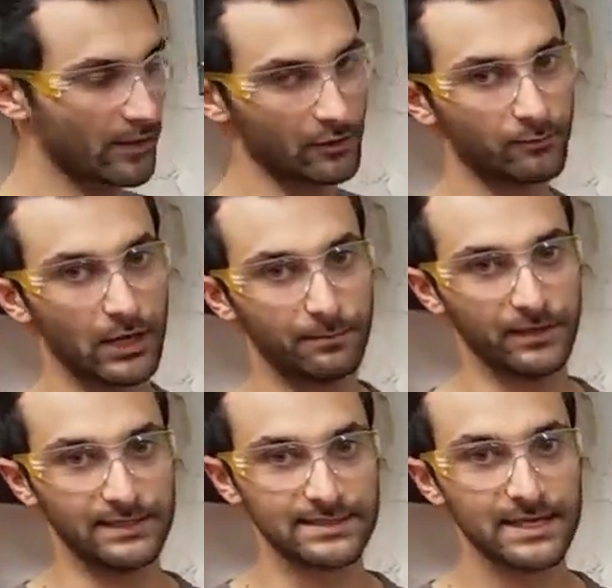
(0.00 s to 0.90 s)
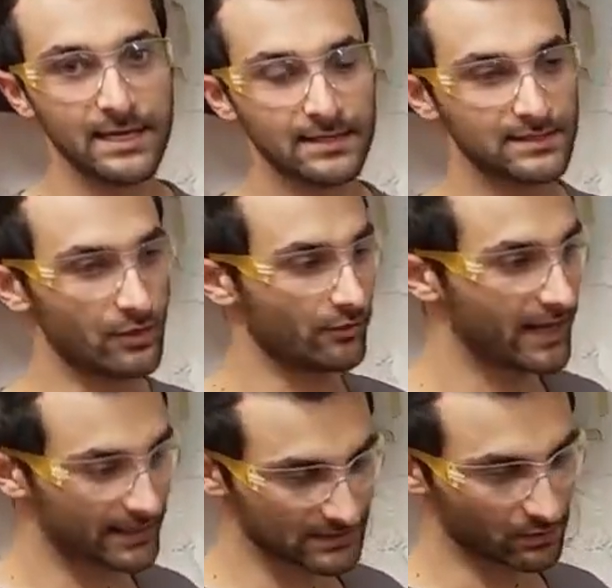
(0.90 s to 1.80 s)
other properties. So
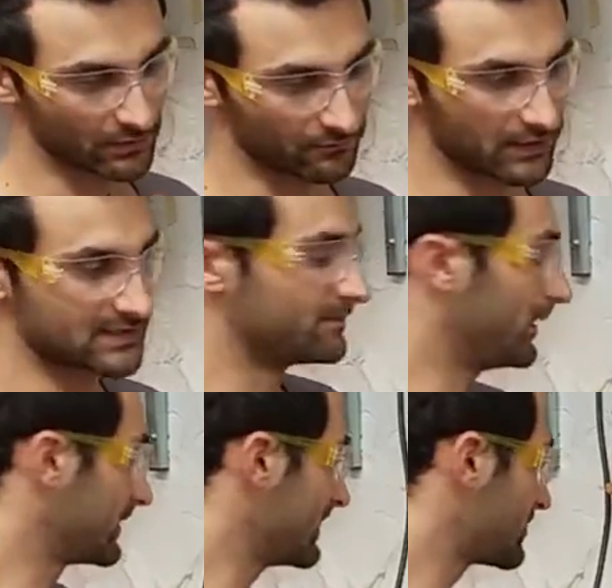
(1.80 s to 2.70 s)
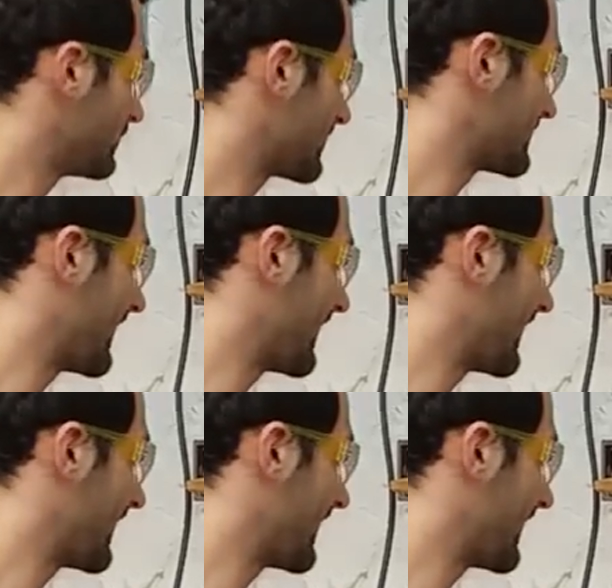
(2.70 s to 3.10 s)
that is where the flux is built in, so it doesn't